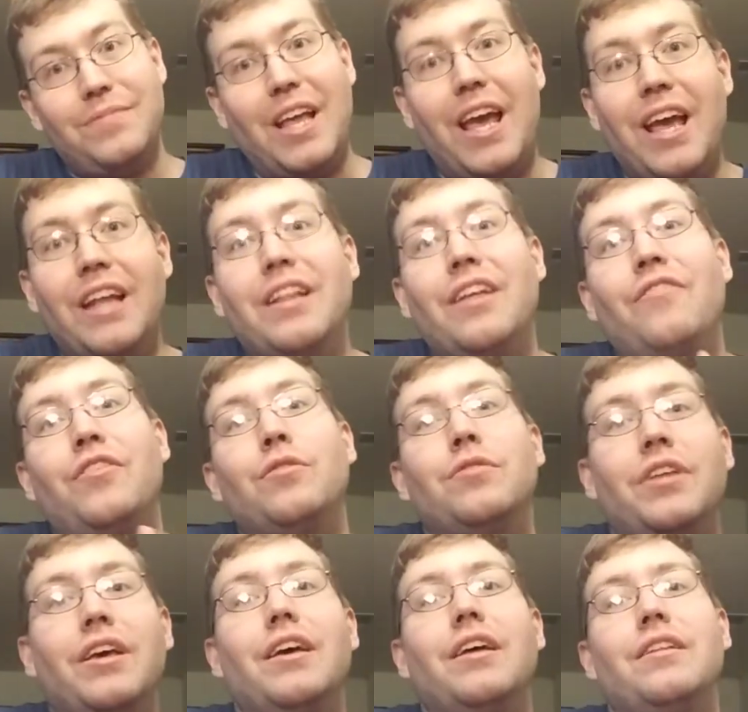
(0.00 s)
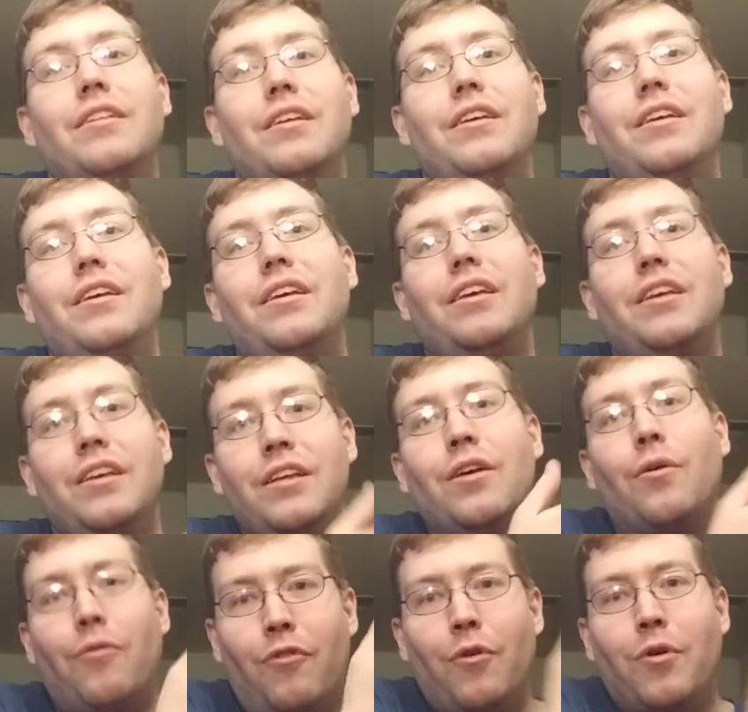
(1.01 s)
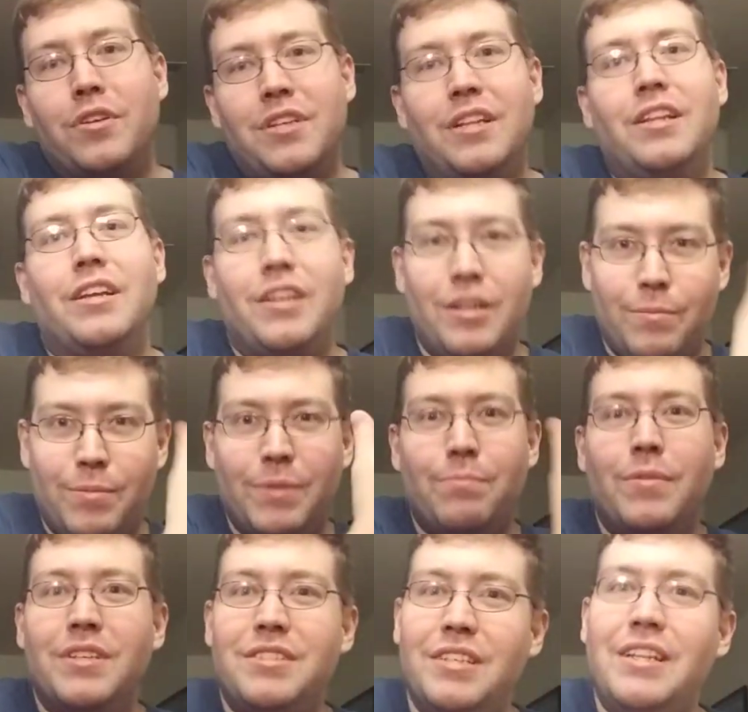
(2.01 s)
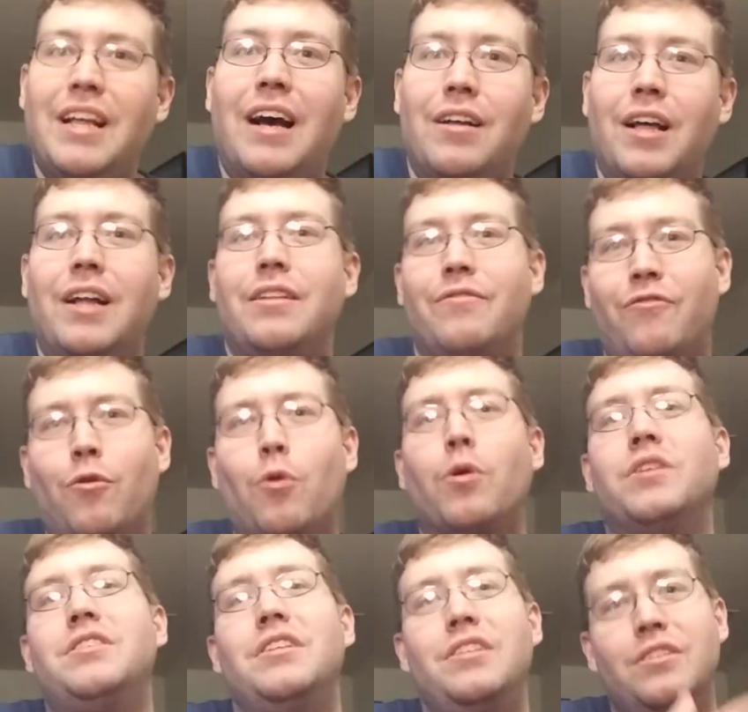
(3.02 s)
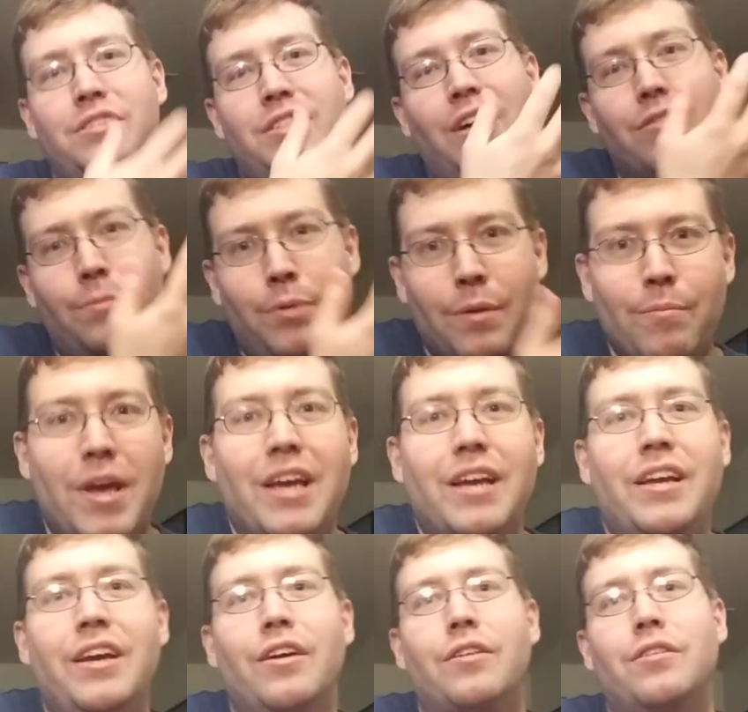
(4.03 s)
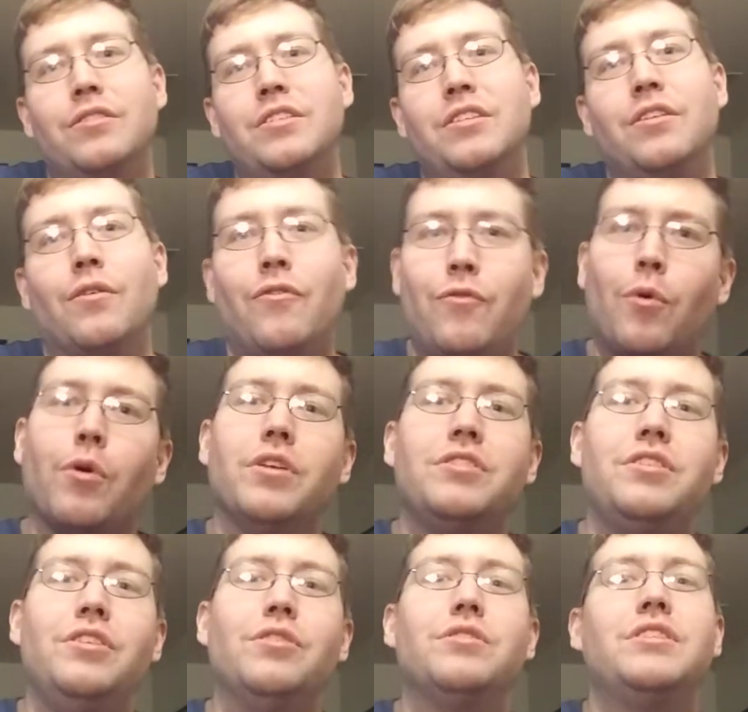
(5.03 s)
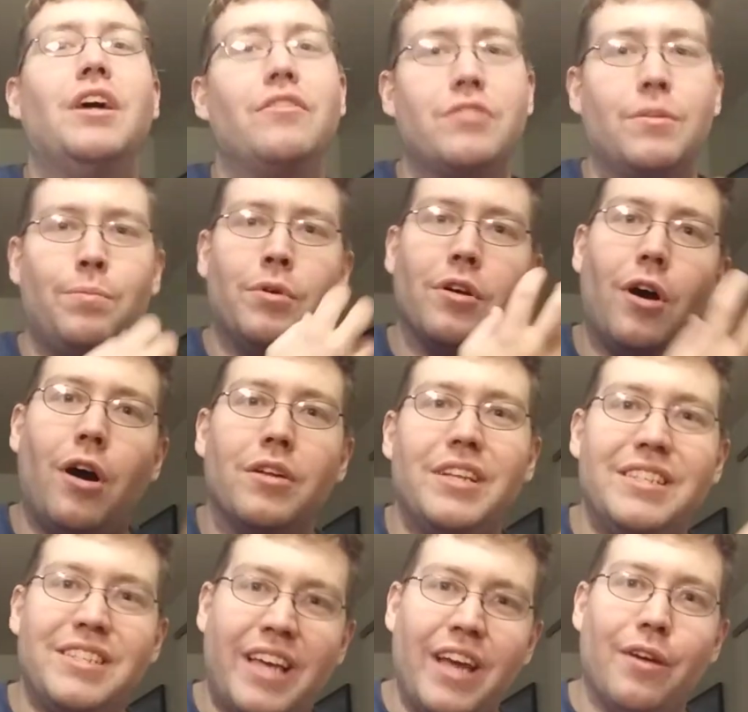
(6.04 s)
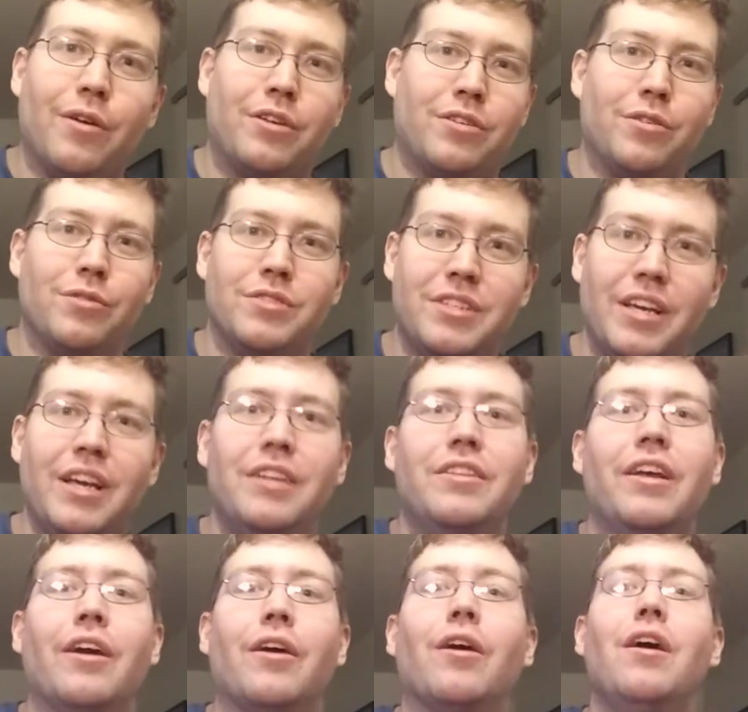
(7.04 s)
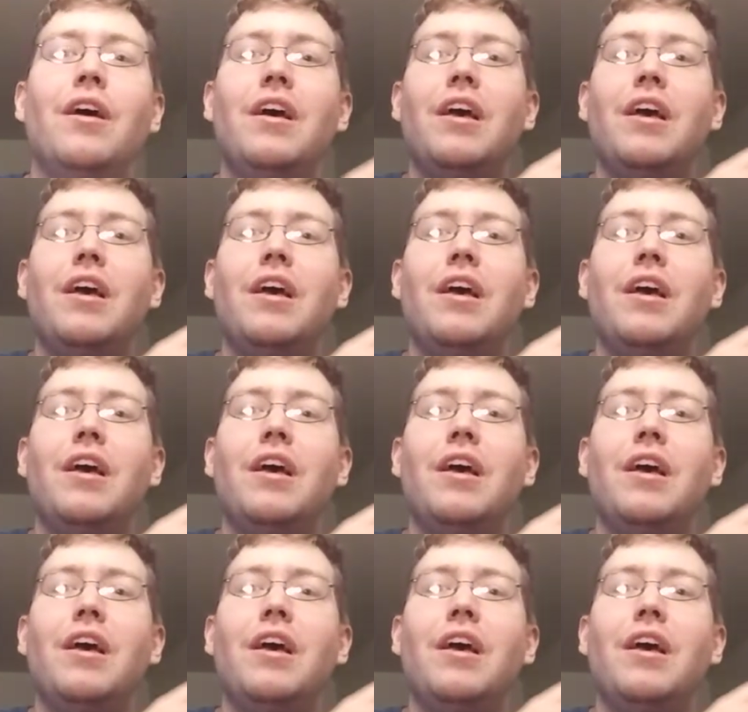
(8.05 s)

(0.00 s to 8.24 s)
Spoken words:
And if you did, you know, focus on it, you'd be missing out on forcing yourself to put main characters in there, forcing yourself to put all these characters in there,